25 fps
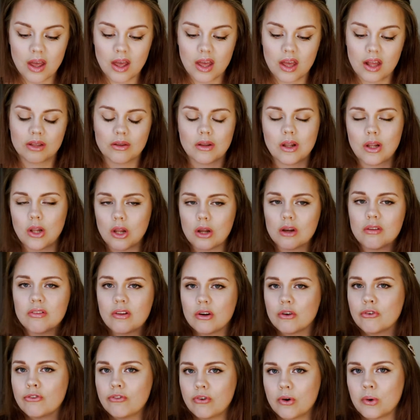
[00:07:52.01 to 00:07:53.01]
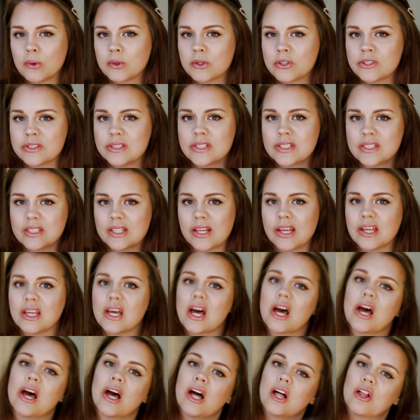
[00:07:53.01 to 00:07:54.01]
Like, a lot of their focus is
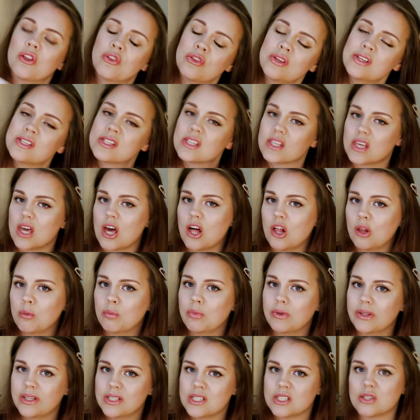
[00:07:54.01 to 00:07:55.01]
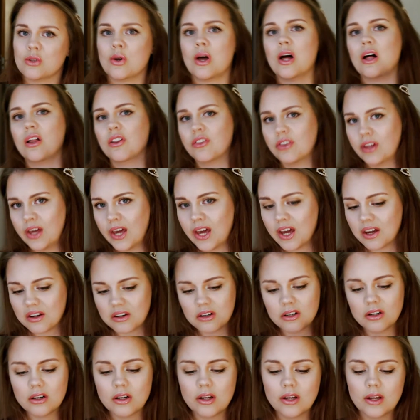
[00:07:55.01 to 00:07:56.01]
like a healthy scalp leads to healthy
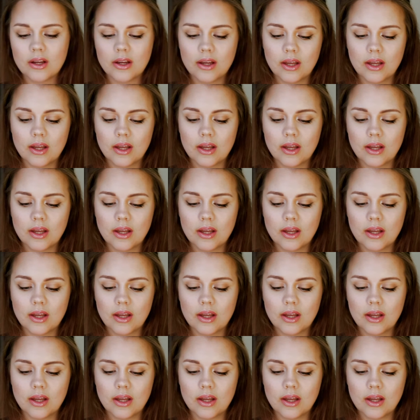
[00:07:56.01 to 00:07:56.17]
hair.